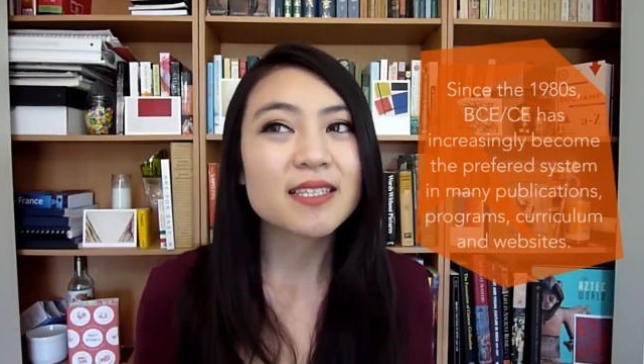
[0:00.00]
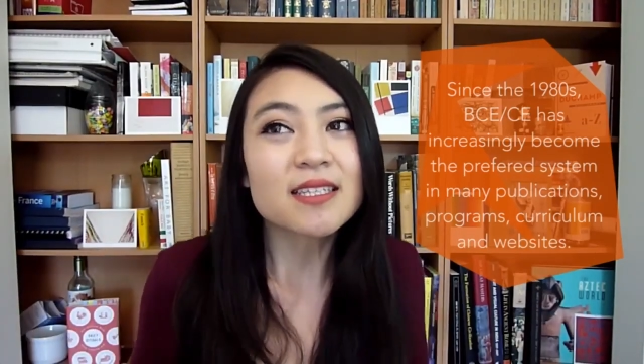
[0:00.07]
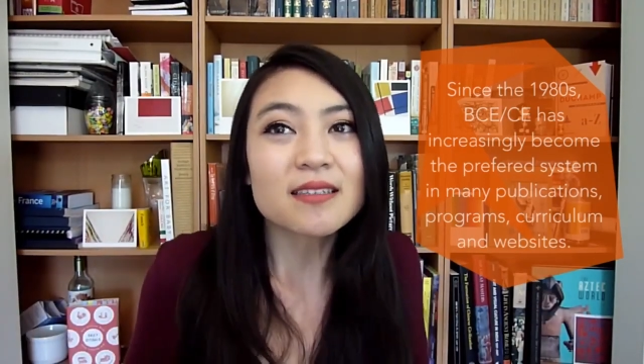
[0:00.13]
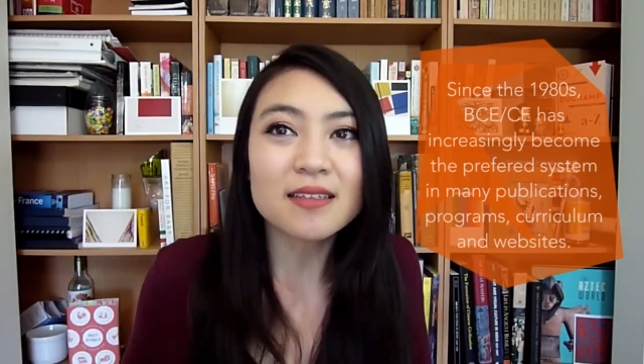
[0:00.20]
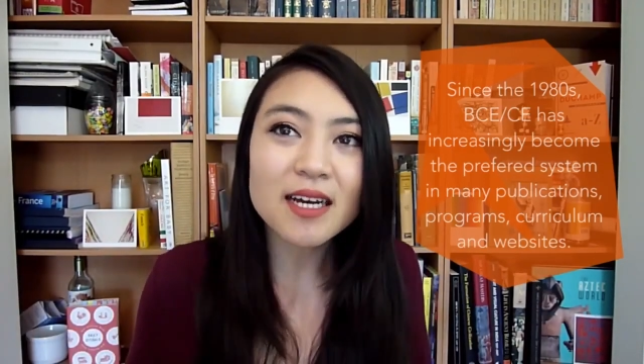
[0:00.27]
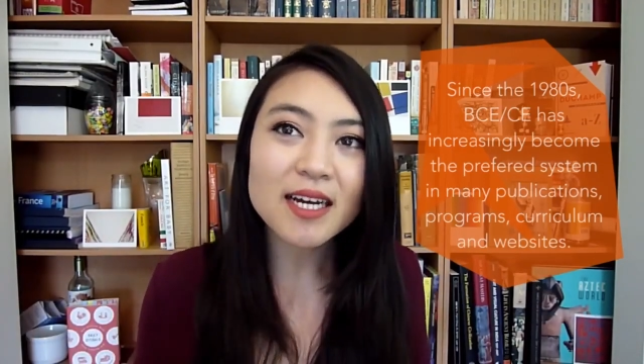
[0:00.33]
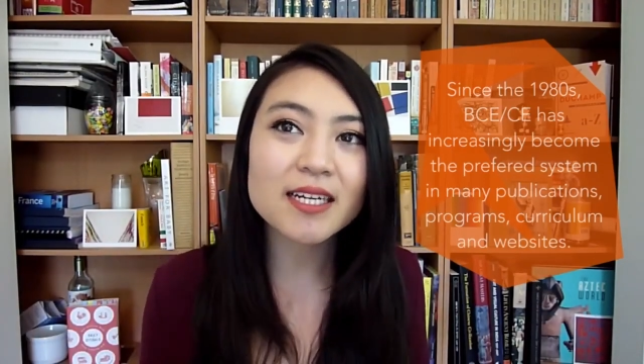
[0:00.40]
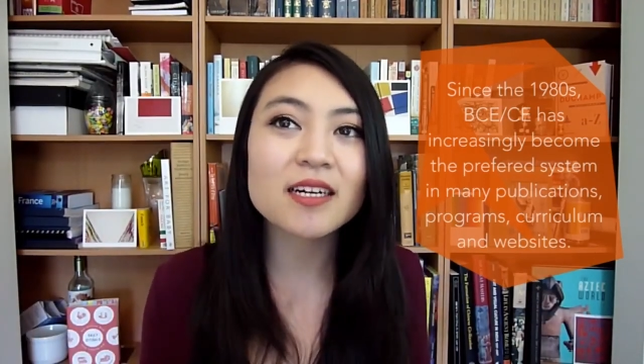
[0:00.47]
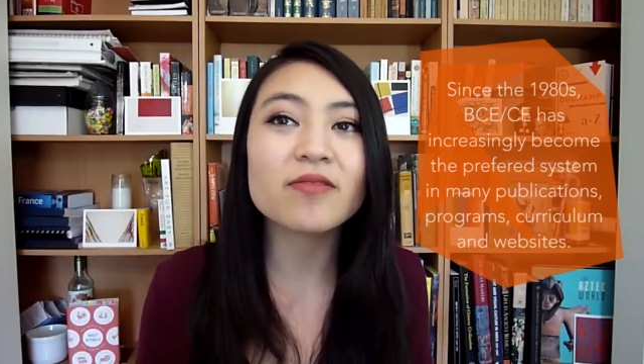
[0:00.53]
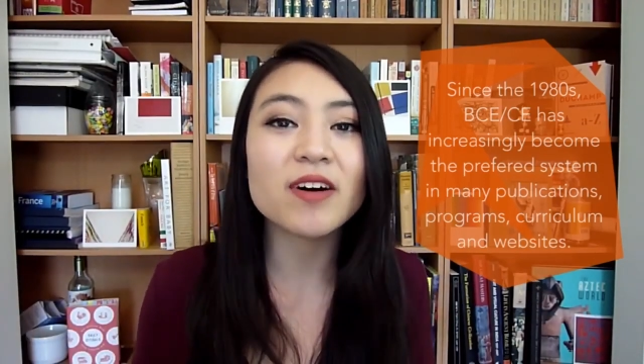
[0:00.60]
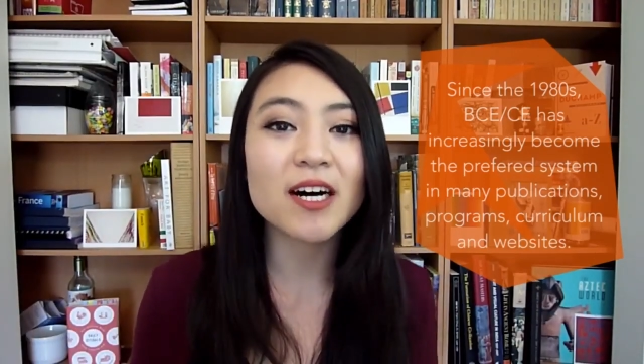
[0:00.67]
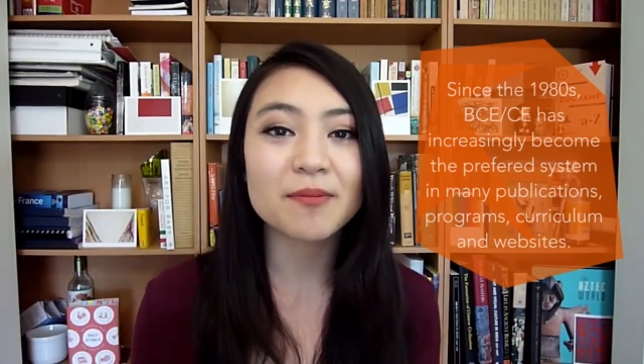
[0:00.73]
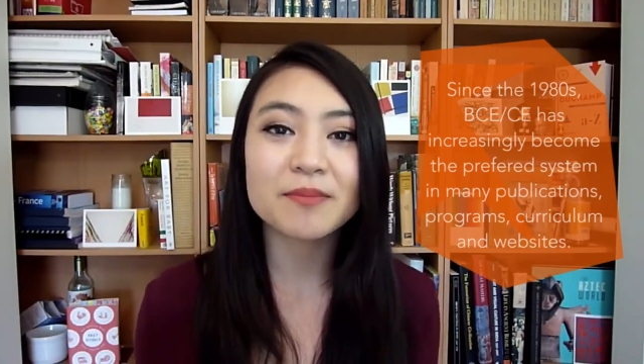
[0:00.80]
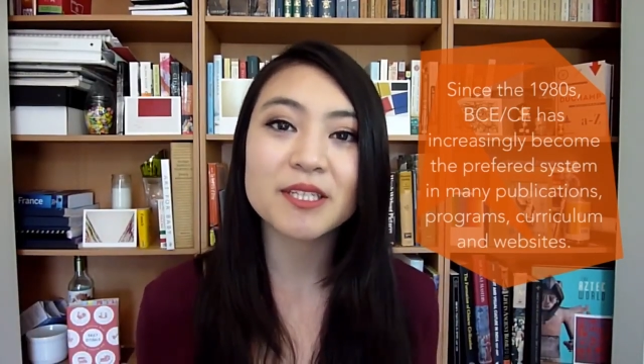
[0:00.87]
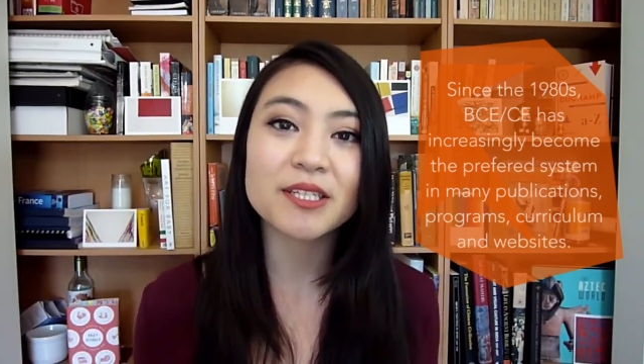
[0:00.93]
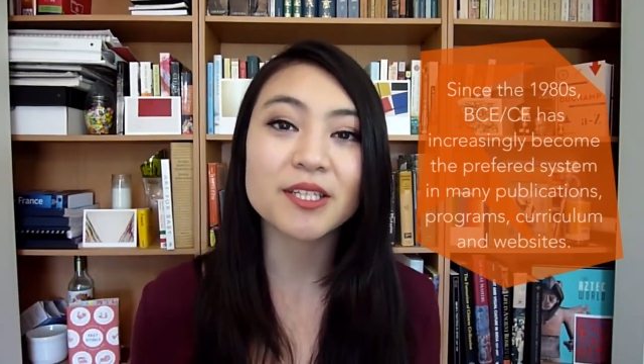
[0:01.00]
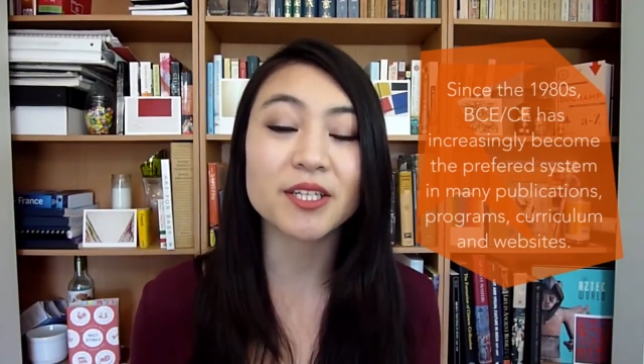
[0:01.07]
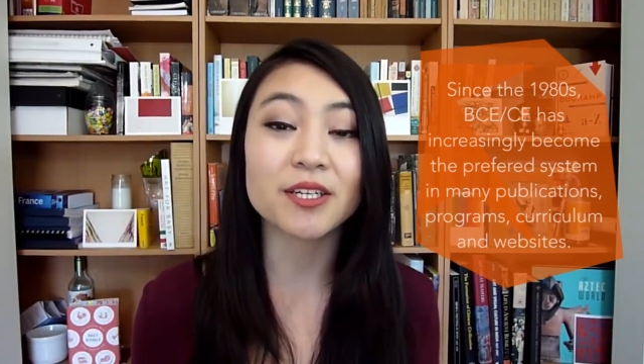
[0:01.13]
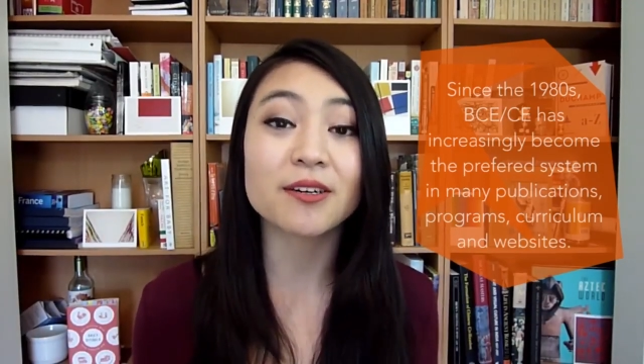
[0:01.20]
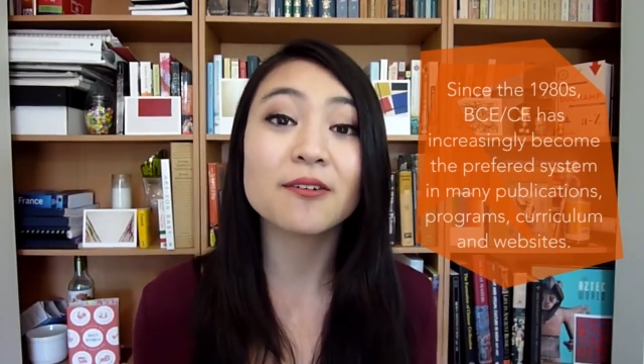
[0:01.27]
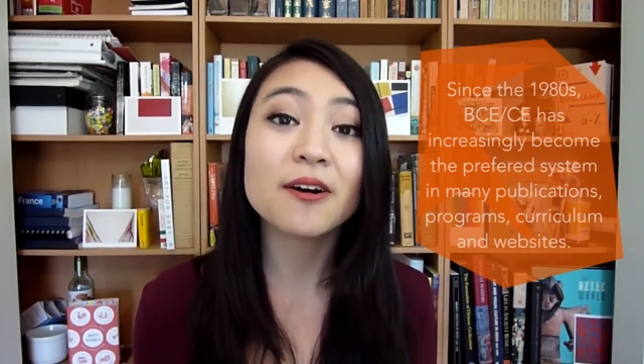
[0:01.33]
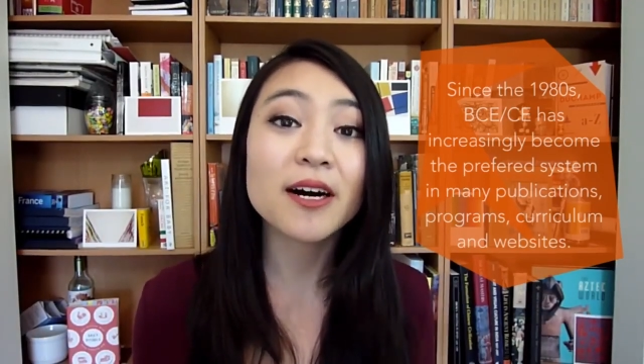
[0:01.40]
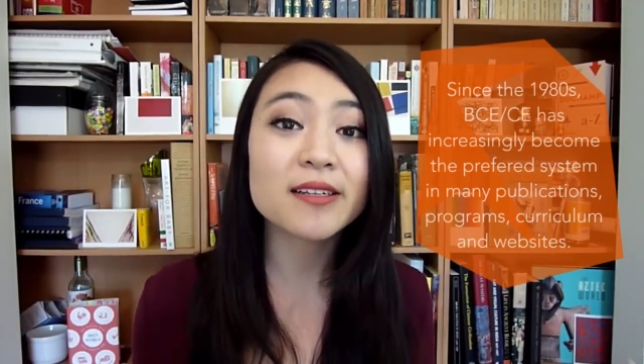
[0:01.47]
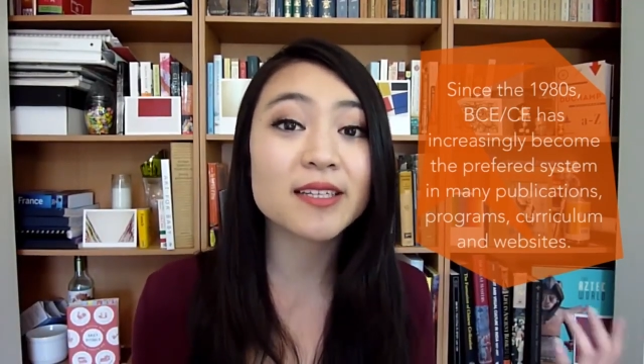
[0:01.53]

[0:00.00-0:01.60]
It's kind of up to you,